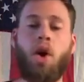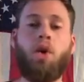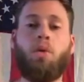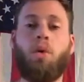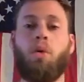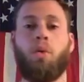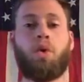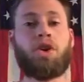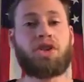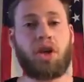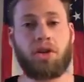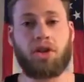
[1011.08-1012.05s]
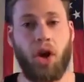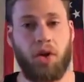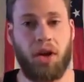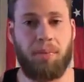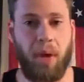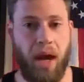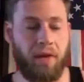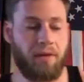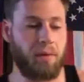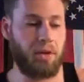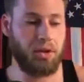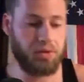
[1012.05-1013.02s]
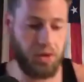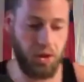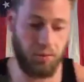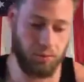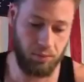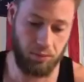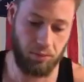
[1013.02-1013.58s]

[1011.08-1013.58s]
Well, we're still totally banned from YouTube.